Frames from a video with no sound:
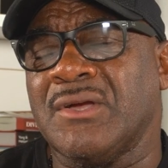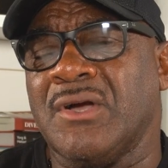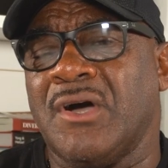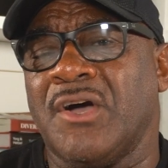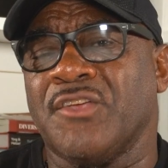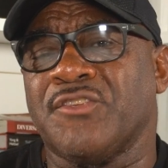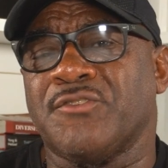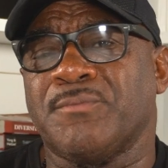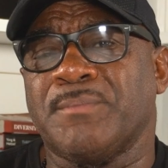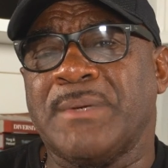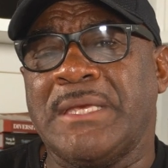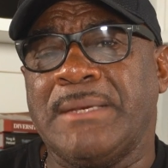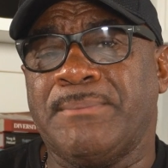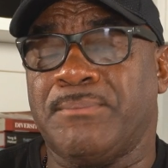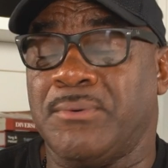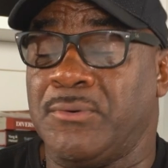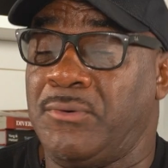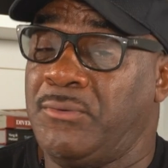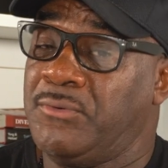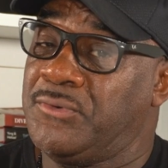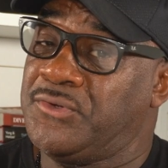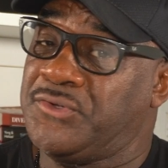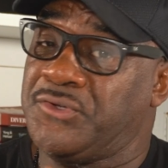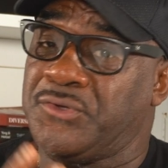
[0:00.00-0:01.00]
God's
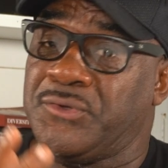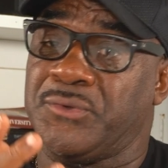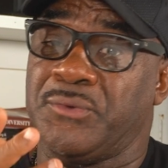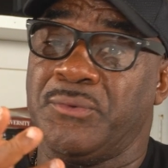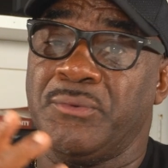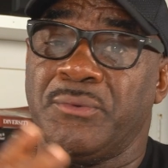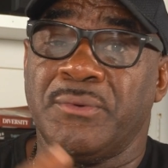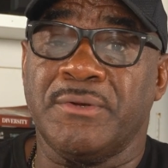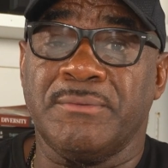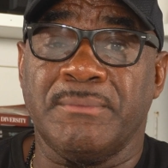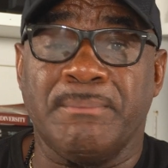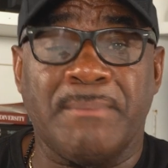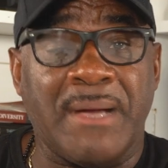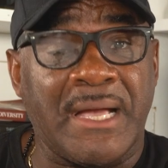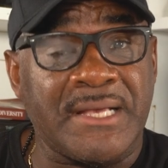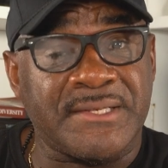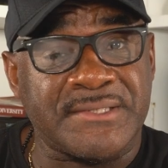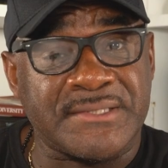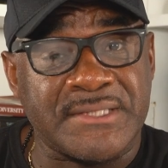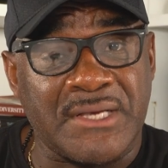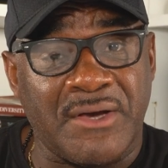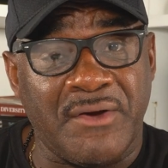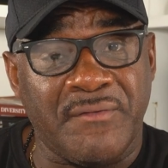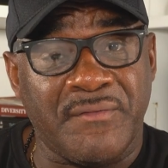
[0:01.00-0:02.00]
people, you and
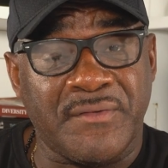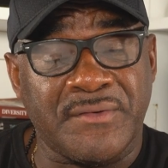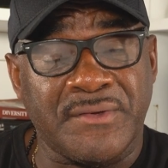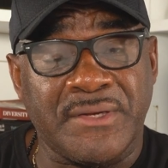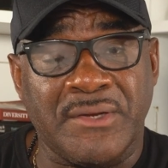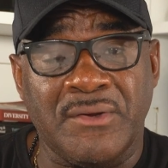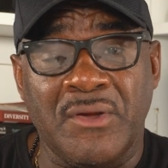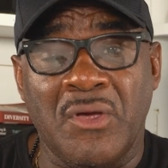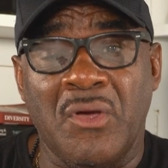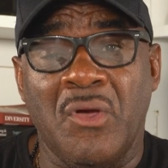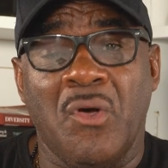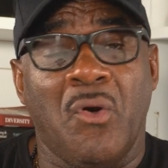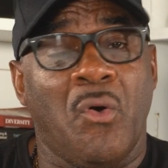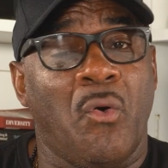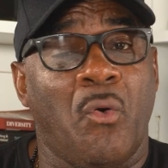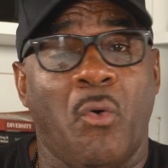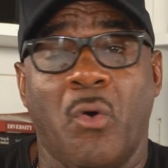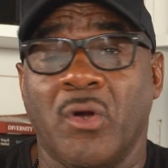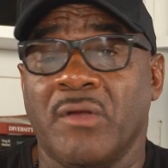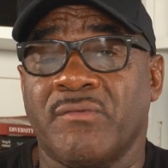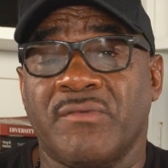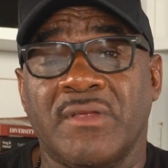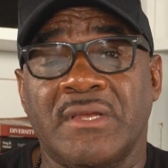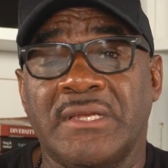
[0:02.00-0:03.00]
myself and
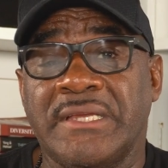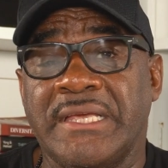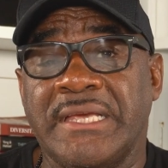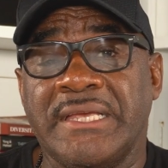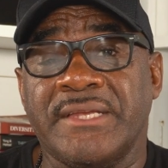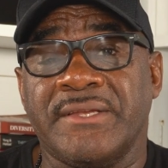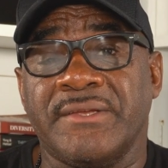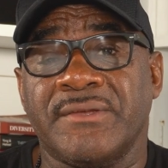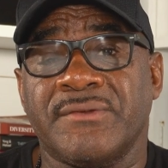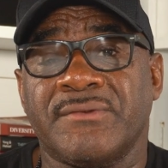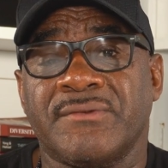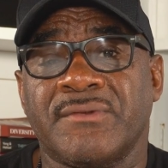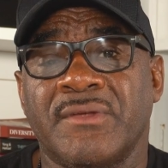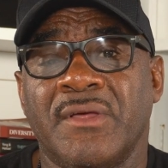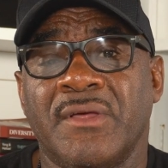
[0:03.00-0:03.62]
all of the leaders,